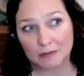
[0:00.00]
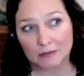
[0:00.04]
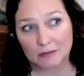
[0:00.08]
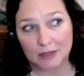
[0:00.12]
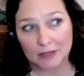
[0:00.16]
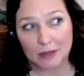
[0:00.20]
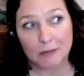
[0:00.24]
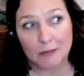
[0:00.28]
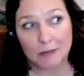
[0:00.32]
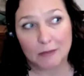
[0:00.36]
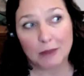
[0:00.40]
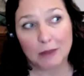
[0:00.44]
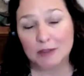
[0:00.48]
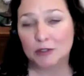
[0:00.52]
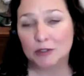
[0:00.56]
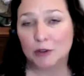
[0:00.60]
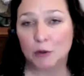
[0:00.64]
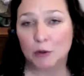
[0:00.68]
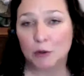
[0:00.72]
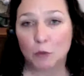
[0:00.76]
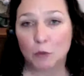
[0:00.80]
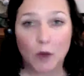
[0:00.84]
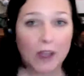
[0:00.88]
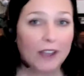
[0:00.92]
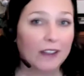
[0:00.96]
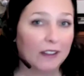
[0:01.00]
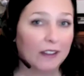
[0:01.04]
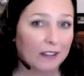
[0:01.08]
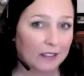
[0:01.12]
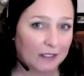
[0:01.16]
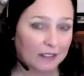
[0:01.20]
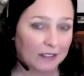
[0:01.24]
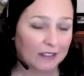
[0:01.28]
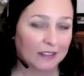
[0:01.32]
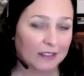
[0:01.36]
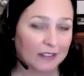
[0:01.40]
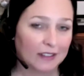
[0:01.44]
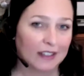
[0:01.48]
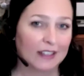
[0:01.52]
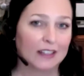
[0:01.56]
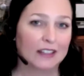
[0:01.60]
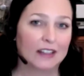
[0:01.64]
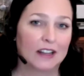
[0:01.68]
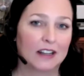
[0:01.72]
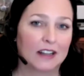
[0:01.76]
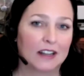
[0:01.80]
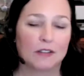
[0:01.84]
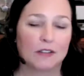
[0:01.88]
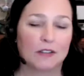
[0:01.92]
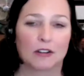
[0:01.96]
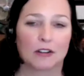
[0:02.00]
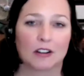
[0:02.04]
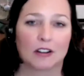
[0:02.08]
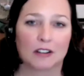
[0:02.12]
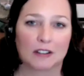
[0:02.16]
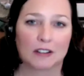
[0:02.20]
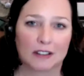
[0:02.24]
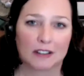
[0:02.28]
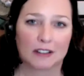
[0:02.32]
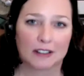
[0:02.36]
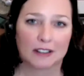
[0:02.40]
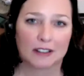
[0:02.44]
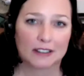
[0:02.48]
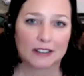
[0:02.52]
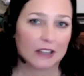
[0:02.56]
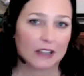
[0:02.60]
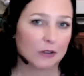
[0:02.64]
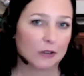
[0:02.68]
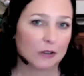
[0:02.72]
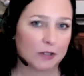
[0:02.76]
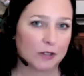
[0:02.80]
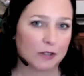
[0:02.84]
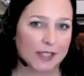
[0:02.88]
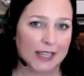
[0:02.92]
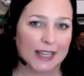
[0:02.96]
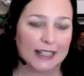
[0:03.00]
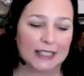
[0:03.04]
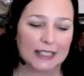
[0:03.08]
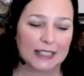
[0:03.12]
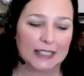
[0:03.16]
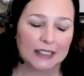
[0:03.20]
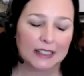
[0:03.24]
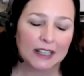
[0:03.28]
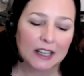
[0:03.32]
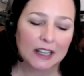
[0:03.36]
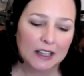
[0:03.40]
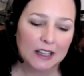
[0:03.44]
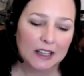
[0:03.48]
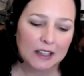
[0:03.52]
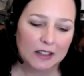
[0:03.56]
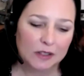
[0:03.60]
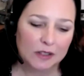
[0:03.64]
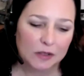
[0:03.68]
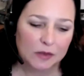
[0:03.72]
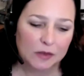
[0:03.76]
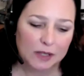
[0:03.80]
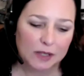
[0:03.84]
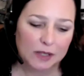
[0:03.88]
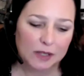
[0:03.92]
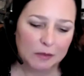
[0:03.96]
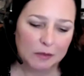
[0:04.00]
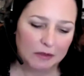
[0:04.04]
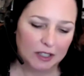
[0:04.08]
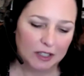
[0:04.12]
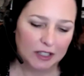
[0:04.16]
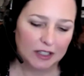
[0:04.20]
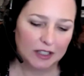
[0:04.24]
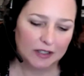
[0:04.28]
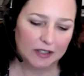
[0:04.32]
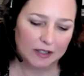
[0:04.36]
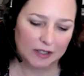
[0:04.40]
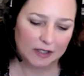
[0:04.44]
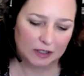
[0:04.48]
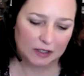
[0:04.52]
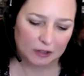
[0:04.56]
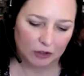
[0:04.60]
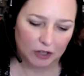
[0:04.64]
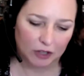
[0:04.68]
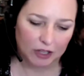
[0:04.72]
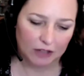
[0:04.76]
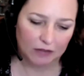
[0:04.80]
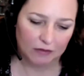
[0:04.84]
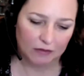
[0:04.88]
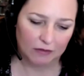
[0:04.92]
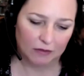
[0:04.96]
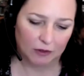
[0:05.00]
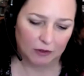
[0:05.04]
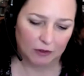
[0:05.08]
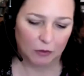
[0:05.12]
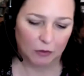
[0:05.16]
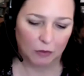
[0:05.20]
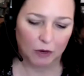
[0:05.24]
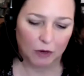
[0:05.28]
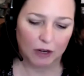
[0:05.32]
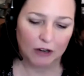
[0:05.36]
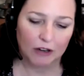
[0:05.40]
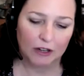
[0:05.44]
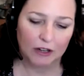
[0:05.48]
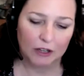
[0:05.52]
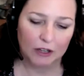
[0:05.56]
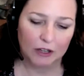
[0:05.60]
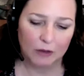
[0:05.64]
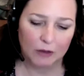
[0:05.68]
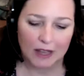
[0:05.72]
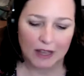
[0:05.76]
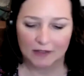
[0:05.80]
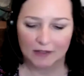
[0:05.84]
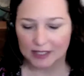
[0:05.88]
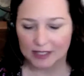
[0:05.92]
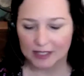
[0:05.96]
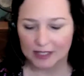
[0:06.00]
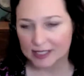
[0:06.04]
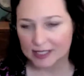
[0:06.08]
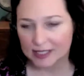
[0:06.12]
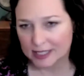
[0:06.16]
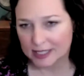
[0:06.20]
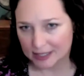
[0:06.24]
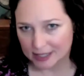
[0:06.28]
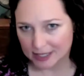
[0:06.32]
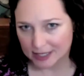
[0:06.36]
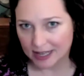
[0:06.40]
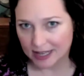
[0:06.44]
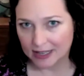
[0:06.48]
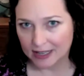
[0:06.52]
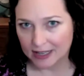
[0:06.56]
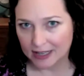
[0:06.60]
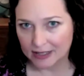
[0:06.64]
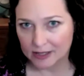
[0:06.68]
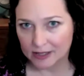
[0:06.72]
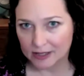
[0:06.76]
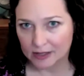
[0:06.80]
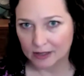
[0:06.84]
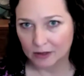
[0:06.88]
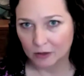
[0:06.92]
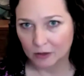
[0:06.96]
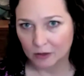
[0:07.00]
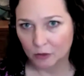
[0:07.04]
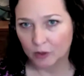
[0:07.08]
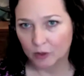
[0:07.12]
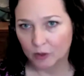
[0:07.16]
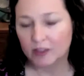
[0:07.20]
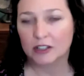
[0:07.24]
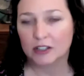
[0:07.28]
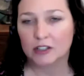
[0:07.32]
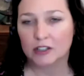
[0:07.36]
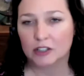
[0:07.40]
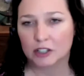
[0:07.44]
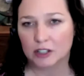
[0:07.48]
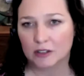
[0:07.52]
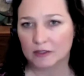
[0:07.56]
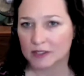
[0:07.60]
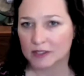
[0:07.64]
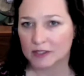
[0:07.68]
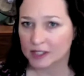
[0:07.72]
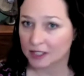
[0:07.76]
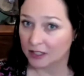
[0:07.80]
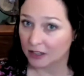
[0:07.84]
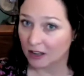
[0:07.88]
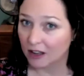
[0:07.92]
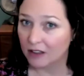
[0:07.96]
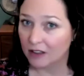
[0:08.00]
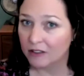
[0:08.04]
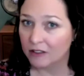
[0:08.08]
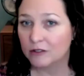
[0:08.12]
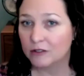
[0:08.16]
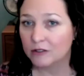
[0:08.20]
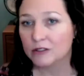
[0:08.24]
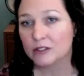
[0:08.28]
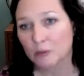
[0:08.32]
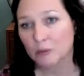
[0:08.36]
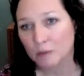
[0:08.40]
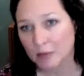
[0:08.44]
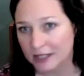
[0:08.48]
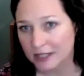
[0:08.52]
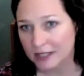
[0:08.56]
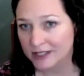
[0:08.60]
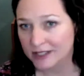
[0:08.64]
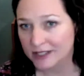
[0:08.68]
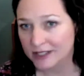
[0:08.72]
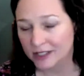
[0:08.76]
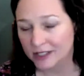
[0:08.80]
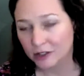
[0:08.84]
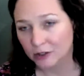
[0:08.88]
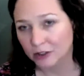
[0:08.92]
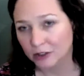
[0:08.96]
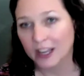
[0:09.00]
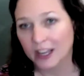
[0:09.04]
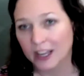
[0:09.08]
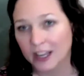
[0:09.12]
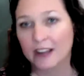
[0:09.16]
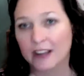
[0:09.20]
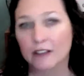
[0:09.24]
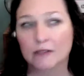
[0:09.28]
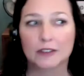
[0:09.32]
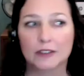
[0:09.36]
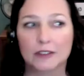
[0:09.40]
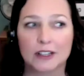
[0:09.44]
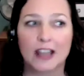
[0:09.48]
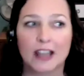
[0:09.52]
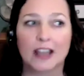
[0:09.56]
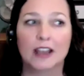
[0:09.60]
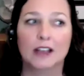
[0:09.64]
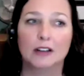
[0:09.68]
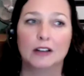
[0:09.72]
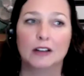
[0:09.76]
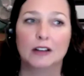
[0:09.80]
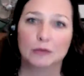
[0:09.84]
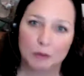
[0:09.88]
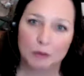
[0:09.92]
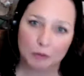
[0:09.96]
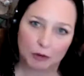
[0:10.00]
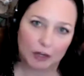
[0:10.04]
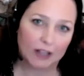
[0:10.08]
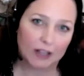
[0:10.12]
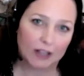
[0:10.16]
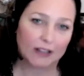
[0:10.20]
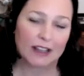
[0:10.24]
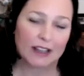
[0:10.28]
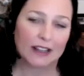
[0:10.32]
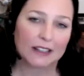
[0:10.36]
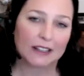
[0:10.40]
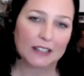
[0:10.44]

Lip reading: they might be doing well in another setting. So some of it is looking for, where are you having success with these shifts in other domains in your life, and how do we bring that